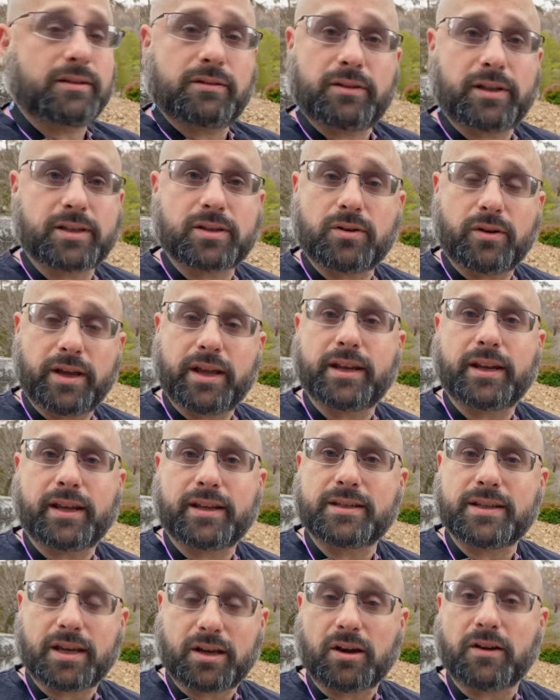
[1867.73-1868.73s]
Let's go ahead
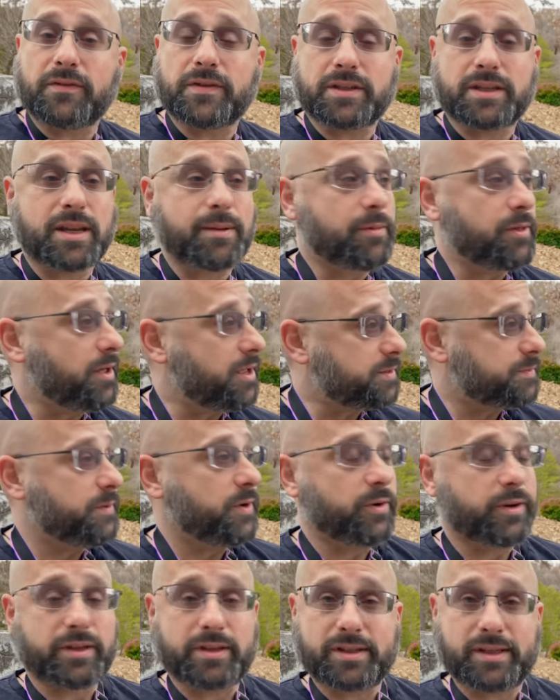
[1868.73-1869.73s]
and take off in stabilized
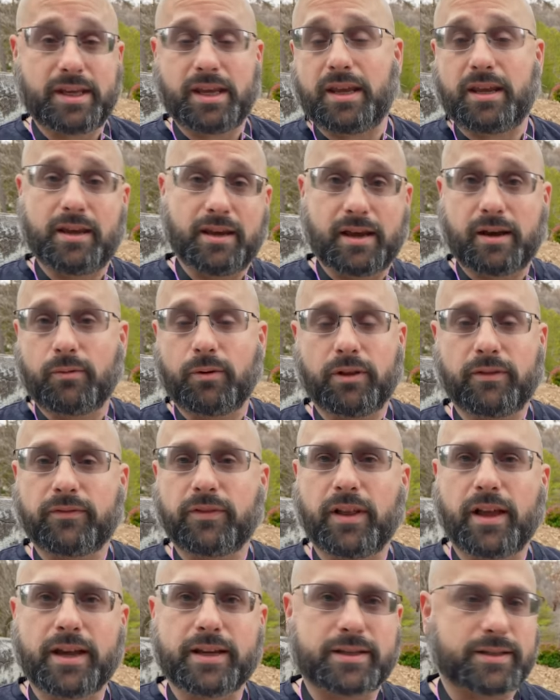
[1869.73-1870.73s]
mode and see how well it
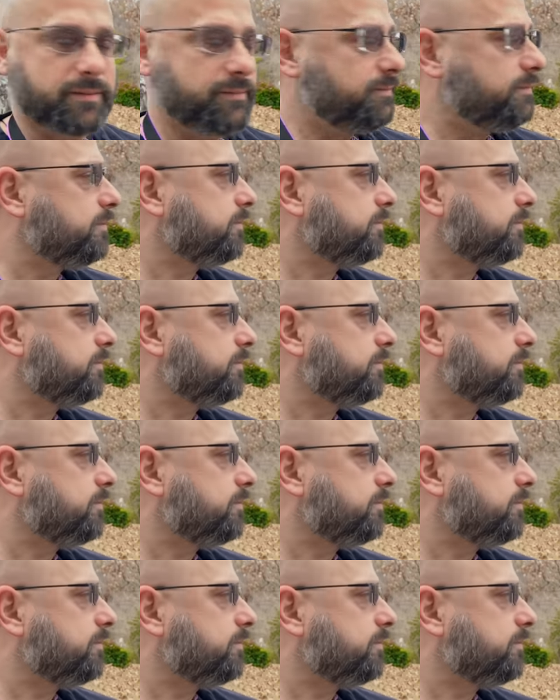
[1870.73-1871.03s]
flies.